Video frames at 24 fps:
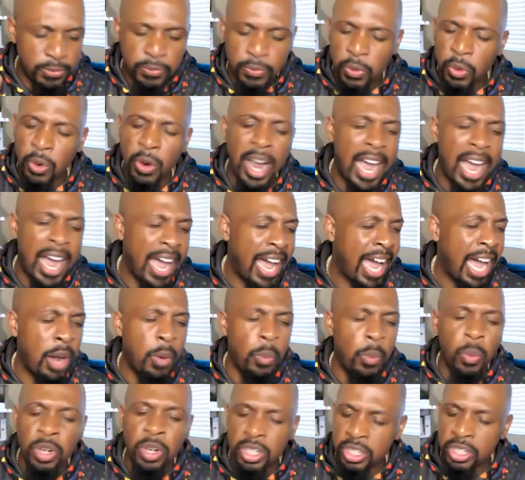for
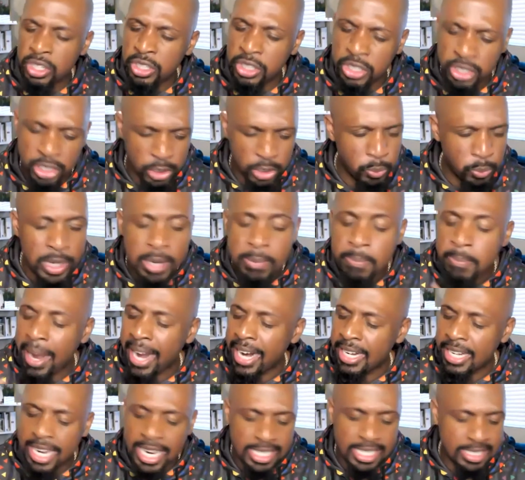our good. We
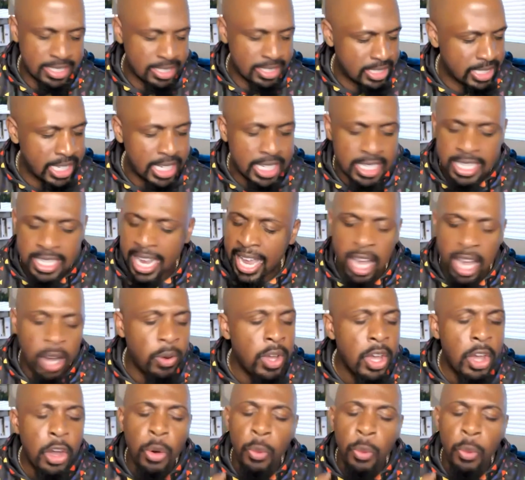might not see it now.